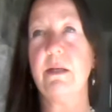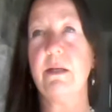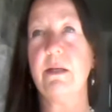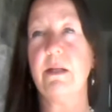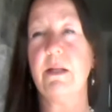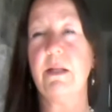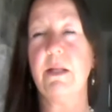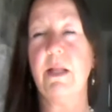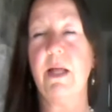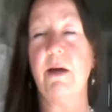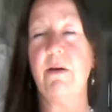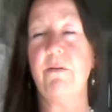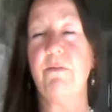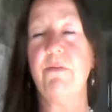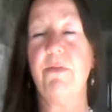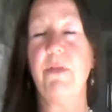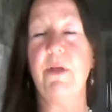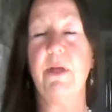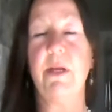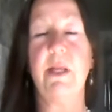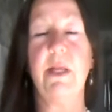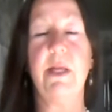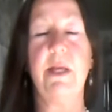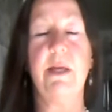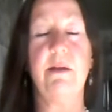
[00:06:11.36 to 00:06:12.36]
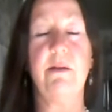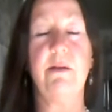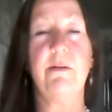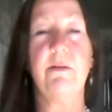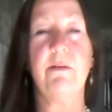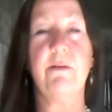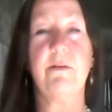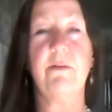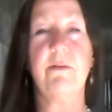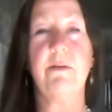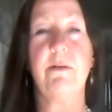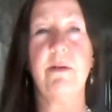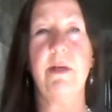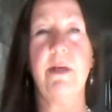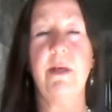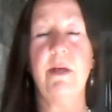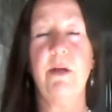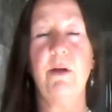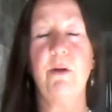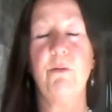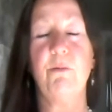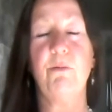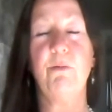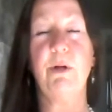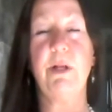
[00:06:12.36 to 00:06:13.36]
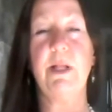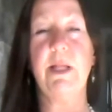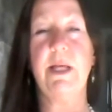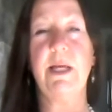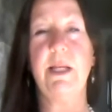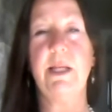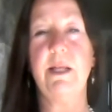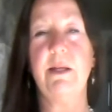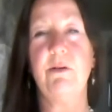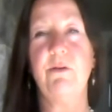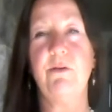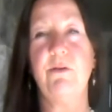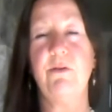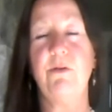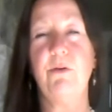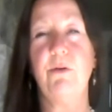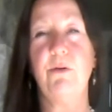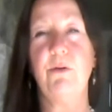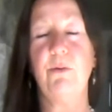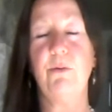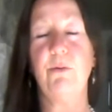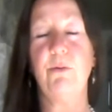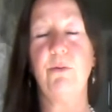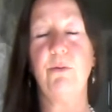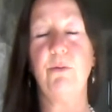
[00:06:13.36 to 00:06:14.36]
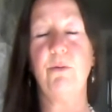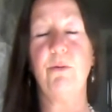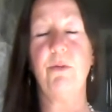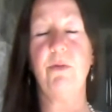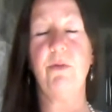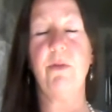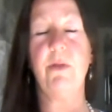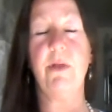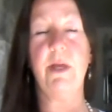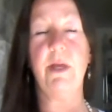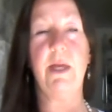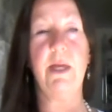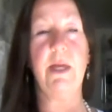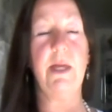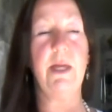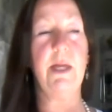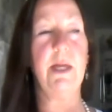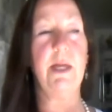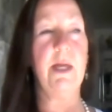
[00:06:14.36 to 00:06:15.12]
love that is related to the